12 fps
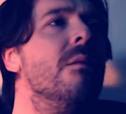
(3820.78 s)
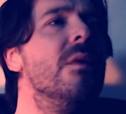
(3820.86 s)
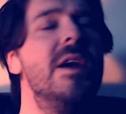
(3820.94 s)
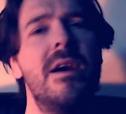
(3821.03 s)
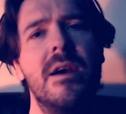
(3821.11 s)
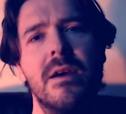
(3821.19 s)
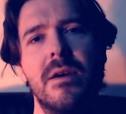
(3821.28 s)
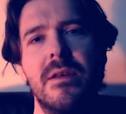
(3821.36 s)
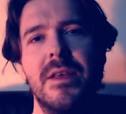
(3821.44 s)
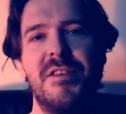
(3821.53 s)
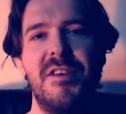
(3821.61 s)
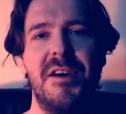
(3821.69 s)
But yeah,
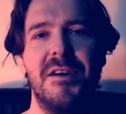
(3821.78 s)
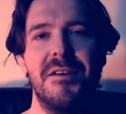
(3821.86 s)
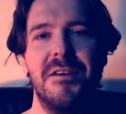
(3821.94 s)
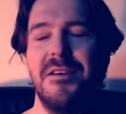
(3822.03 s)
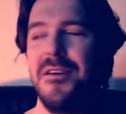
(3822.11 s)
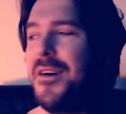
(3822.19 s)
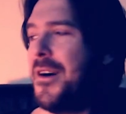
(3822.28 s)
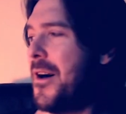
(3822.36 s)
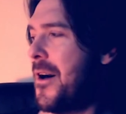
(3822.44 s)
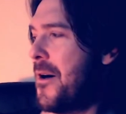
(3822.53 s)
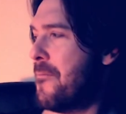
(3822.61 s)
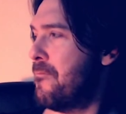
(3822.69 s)
that's it.
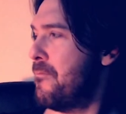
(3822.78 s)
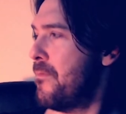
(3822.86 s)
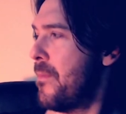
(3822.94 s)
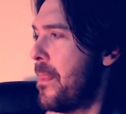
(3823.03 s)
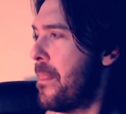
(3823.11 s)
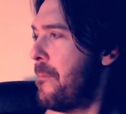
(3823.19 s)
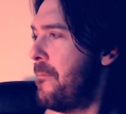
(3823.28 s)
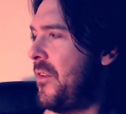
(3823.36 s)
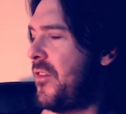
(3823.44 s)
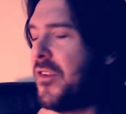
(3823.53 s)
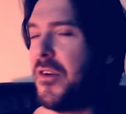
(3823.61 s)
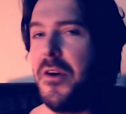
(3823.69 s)

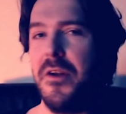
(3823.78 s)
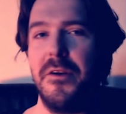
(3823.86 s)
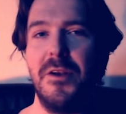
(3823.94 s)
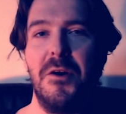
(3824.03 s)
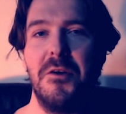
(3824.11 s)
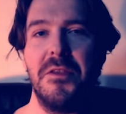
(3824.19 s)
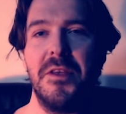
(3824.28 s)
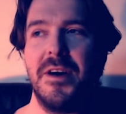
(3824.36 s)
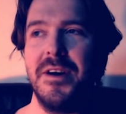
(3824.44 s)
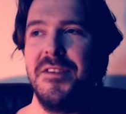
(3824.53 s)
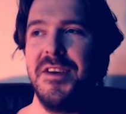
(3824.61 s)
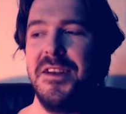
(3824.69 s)
This has gone on longer than
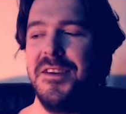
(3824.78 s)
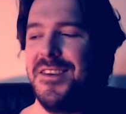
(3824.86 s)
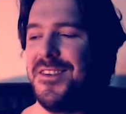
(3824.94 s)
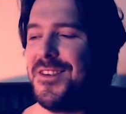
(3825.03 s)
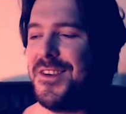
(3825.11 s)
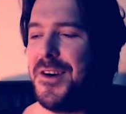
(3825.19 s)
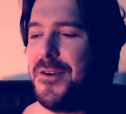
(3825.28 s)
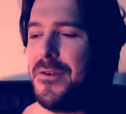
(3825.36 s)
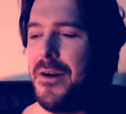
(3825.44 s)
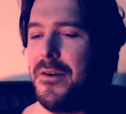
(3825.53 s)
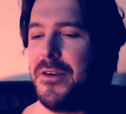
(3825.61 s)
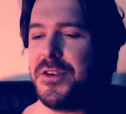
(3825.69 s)
I intended, so
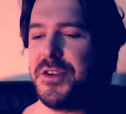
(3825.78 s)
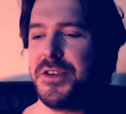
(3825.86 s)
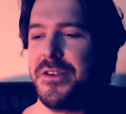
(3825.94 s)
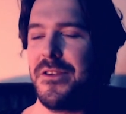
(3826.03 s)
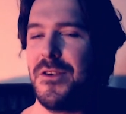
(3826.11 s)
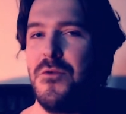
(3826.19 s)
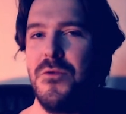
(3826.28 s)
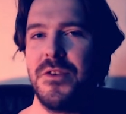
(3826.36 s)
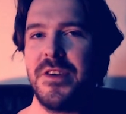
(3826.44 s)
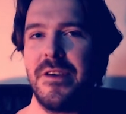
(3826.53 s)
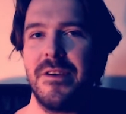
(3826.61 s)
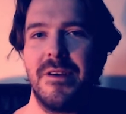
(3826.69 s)
I'm going to
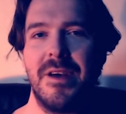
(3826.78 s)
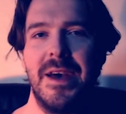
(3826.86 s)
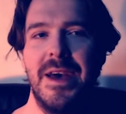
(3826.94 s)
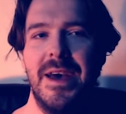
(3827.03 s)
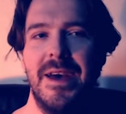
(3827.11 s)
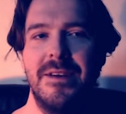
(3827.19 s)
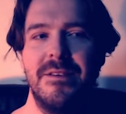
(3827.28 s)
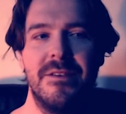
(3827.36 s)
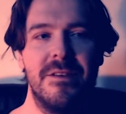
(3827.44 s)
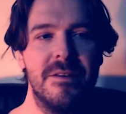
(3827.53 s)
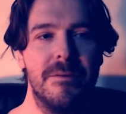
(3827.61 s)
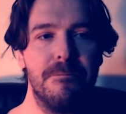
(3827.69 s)
scoot. And,
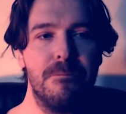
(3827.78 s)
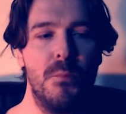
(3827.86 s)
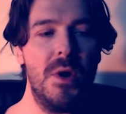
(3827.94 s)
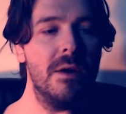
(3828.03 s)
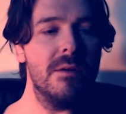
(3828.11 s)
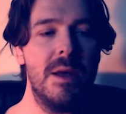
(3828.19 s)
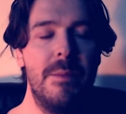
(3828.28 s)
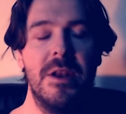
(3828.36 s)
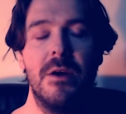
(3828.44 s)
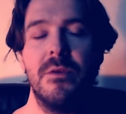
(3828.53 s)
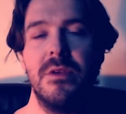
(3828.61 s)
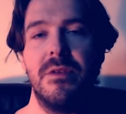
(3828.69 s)
well, let me
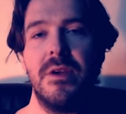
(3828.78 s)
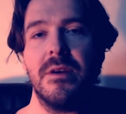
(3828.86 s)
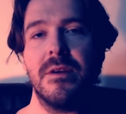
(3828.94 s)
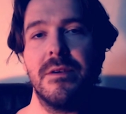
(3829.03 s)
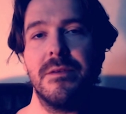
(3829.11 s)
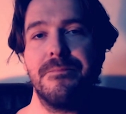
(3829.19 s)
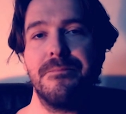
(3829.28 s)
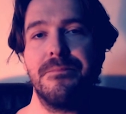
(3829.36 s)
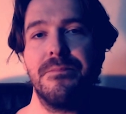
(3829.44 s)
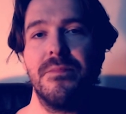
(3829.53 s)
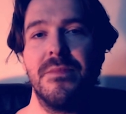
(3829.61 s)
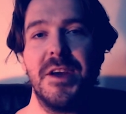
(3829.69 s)
know what you think.
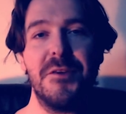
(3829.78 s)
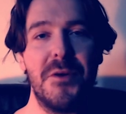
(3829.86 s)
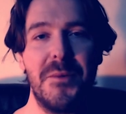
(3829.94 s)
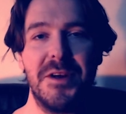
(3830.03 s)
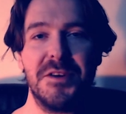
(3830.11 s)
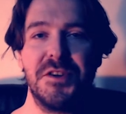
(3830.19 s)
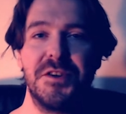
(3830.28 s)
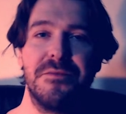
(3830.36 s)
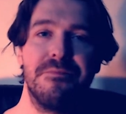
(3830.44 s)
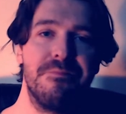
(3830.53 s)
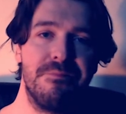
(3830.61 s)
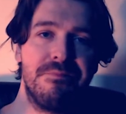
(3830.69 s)
Thank you very much.
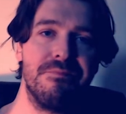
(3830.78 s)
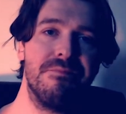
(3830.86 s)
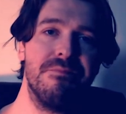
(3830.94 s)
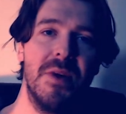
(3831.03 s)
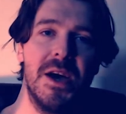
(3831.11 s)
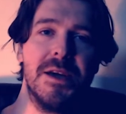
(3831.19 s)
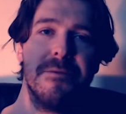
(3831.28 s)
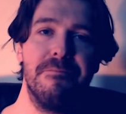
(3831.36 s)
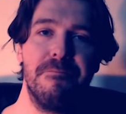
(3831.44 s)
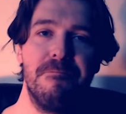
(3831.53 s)
Bye.